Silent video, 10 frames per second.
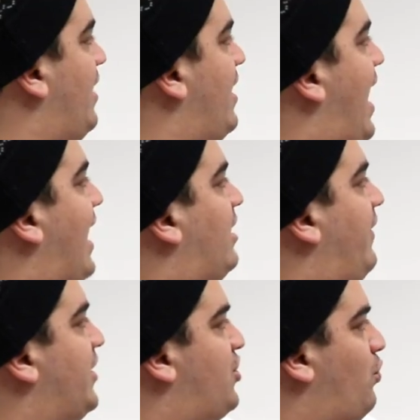and then
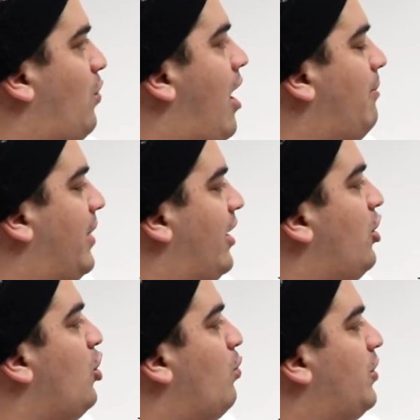activates thrombin,
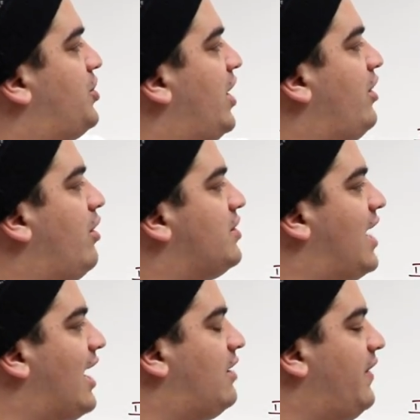which then goes
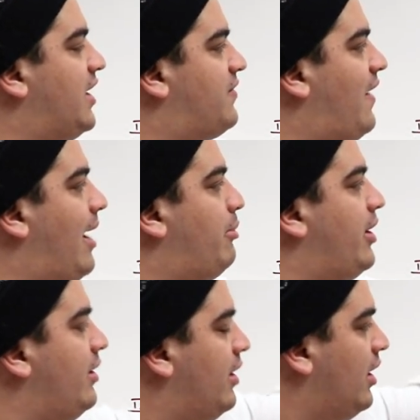and activates
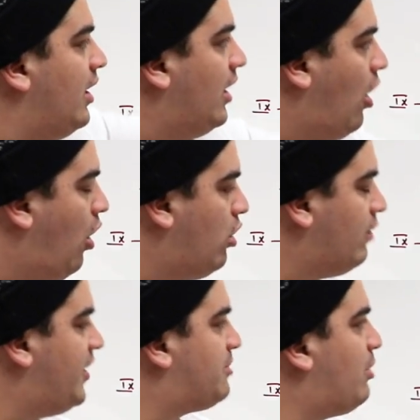fibrin. All
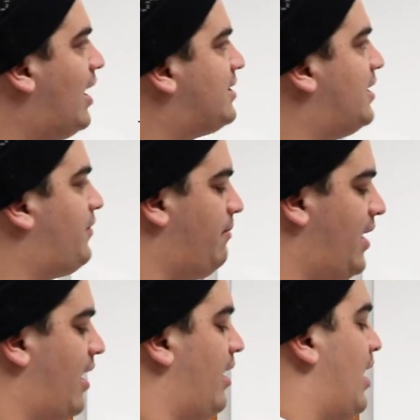of this process from
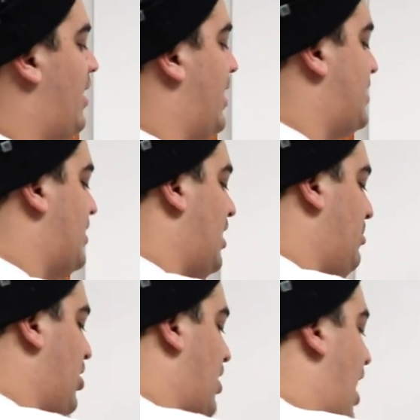there, this is going to be your